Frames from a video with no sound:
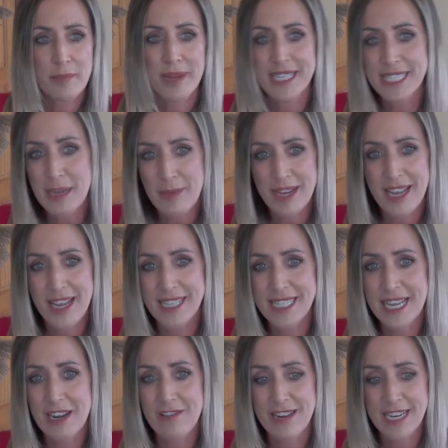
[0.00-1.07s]
pandemic
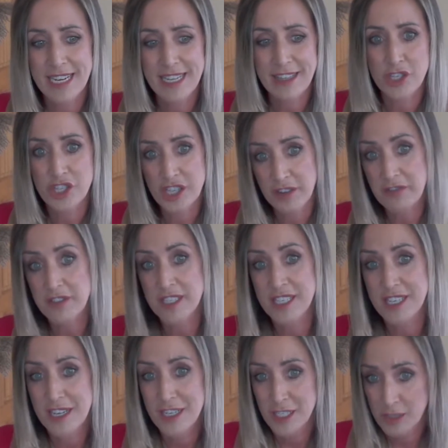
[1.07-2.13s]
accelerating the
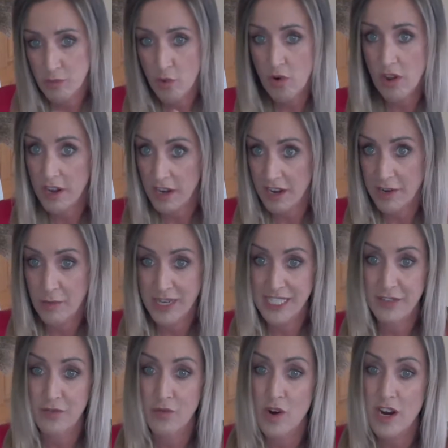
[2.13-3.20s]
shift to more online ways
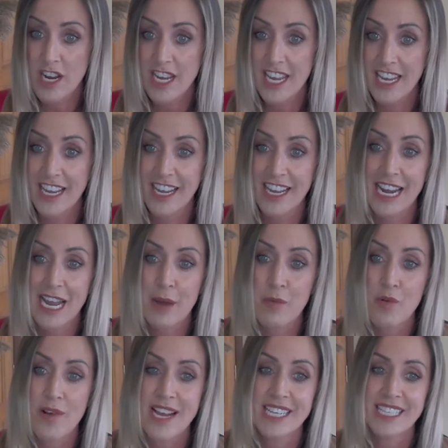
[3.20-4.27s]
of working and
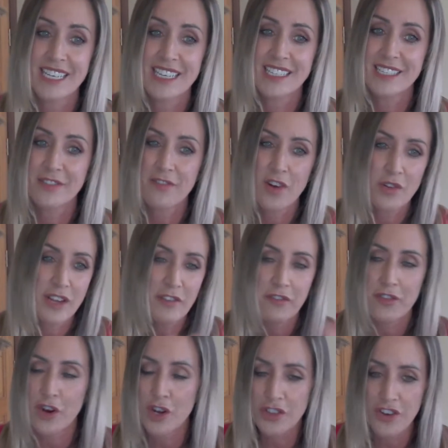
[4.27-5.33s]
collaborating, it's only
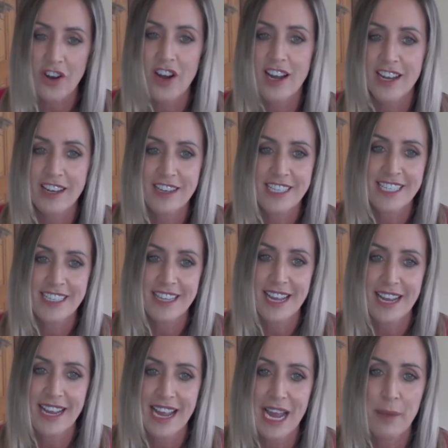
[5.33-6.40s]
further highlighted
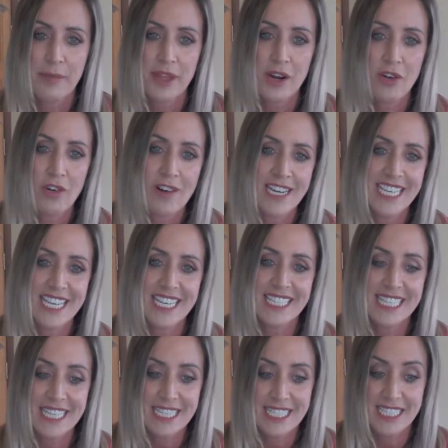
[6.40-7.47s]
that gap that already
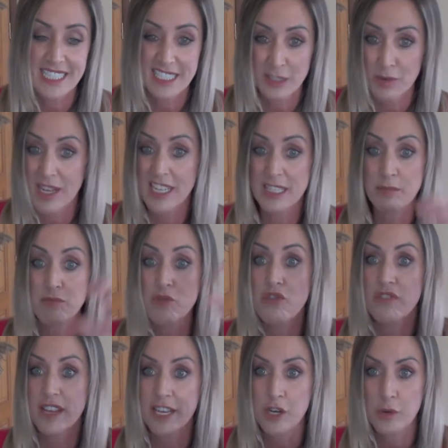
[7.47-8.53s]
existed, as well as
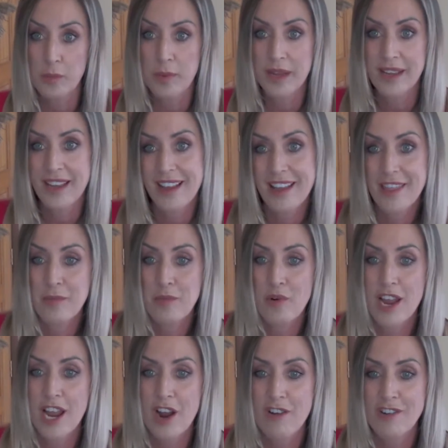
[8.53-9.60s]
moving it up the
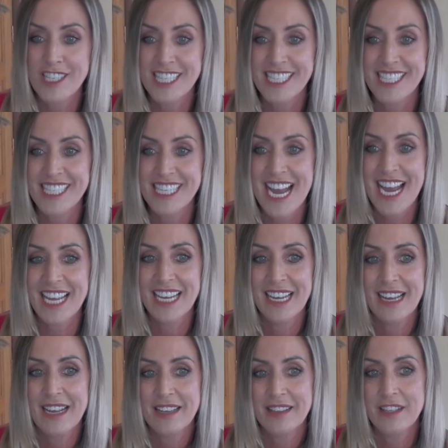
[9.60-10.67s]
priority stack.
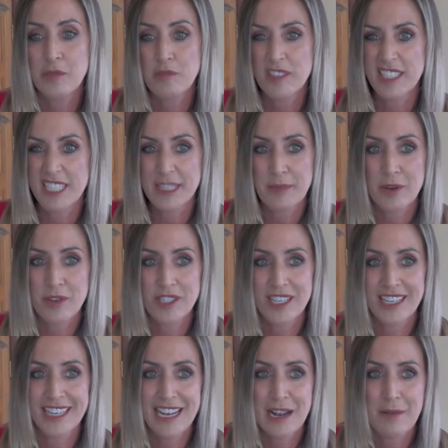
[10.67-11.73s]
The numbers I spoke to
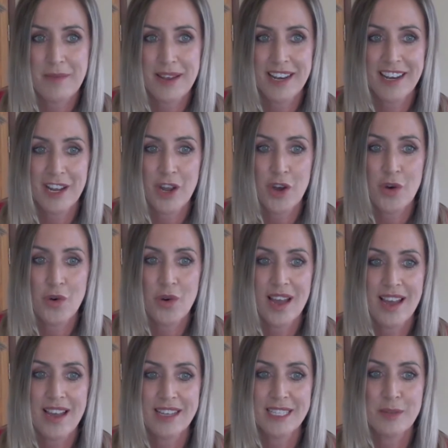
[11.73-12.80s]
a little minute ago
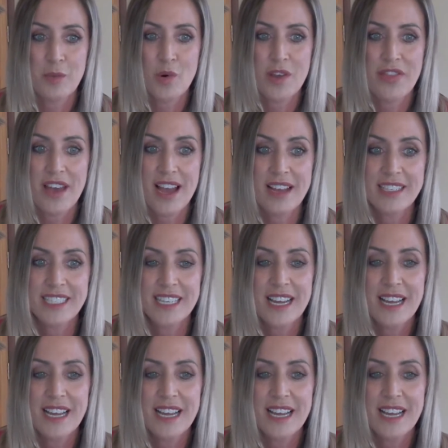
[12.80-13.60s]
support that.